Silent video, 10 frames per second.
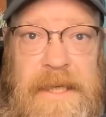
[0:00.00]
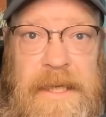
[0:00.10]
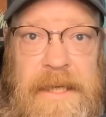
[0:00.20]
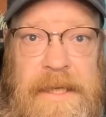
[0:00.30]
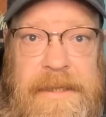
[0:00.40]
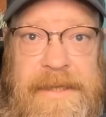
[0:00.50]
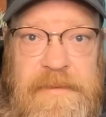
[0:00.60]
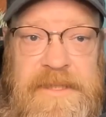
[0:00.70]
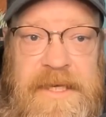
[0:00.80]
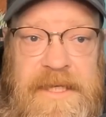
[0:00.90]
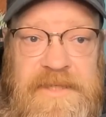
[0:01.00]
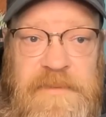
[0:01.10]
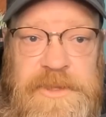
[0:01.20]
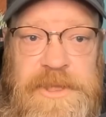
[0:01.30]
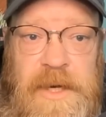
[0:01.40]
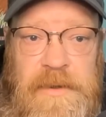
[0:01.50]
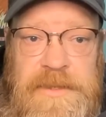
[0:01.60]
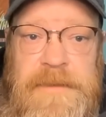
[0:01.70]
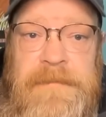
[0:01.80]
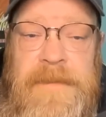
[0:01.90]
Uh, and that was the case for
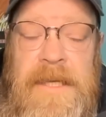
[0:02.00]
Jones.